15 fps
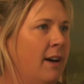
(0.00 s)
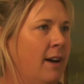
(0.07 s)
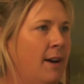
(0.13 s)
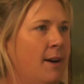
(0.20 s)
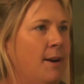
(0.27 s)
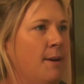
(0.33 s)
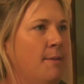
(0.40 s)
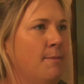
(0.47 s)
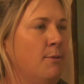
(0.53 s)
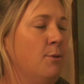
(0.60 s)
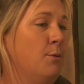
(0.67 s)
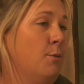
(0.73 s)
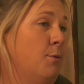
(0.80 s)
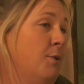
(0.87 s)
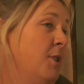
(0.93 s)
um,
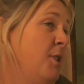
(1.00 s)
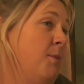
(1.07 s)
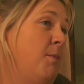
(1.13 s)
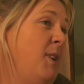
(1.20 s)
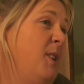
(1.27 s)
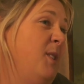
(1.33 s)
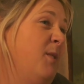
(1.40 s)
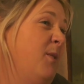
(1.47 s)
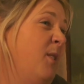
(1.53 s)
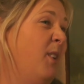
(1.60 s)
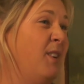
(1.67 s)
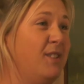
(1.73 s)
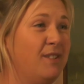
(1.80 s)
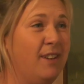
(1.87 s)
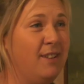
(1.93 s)
or Tanya Blake
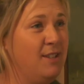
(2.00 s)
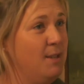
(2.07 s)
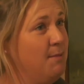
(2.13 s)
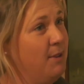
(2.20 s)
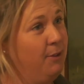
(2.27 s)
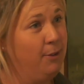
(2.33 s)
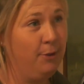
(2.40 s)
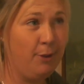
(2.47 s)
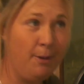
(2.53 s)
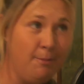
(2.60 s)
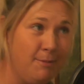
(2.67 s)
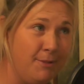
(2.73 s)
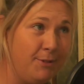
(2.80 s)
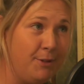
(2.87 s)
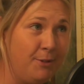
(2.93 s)
Safaris at
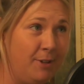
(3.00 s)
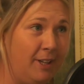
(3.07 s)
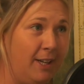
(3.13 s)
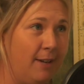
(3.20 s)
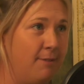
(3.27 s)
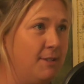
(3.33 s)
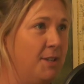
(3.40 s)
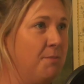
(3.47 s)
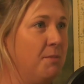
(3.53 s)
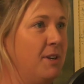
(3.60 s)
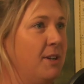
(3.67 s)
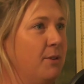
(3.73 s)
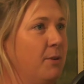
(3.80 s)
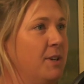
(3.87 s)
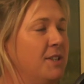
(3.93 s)
gmail.com if you really have 10
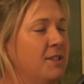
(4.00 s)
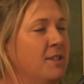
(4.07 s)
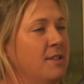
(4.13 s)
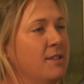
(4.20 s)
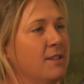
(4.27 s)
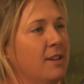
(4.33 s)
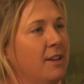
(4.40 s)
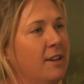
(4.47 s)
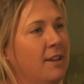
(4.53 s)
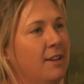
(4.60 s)
million questions.